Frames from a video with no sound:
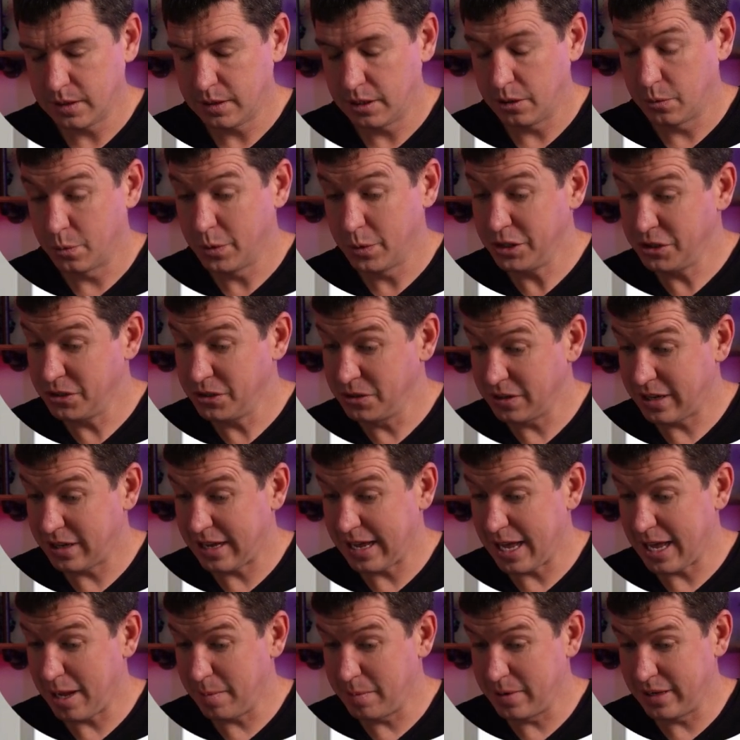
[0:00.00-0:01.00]
Original
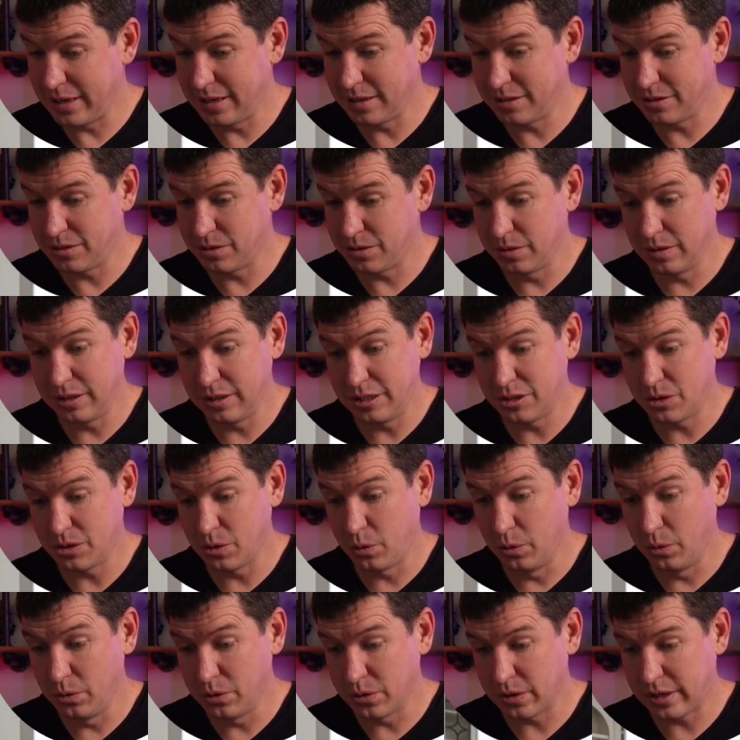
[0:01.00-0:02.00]
cabinets, or at least
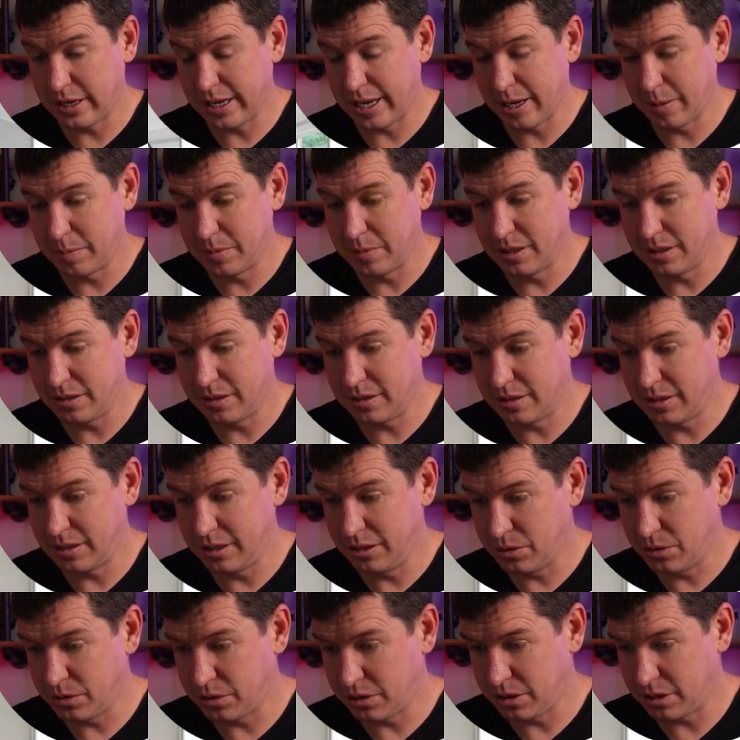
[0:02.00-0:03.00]
older cabinets.
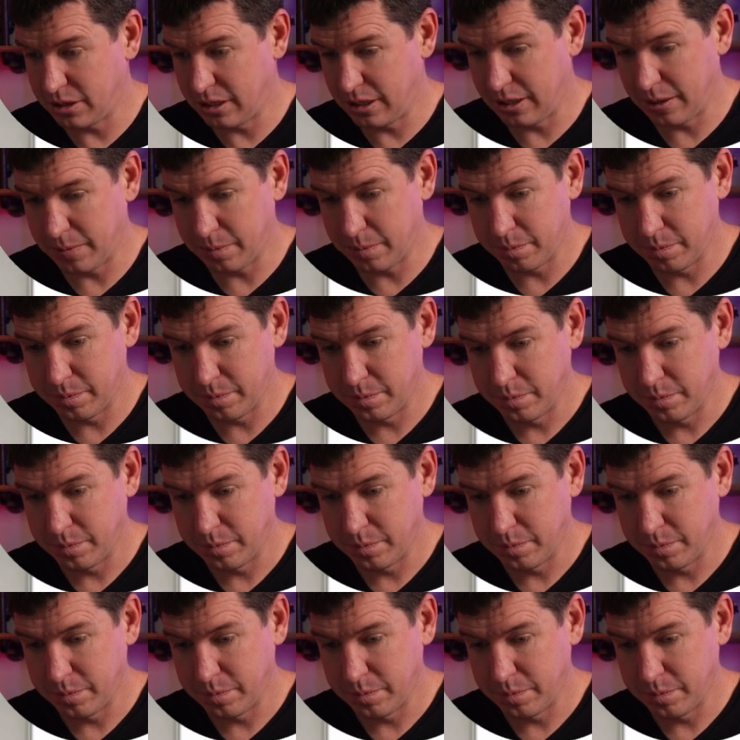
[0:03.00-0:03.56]
Interesting.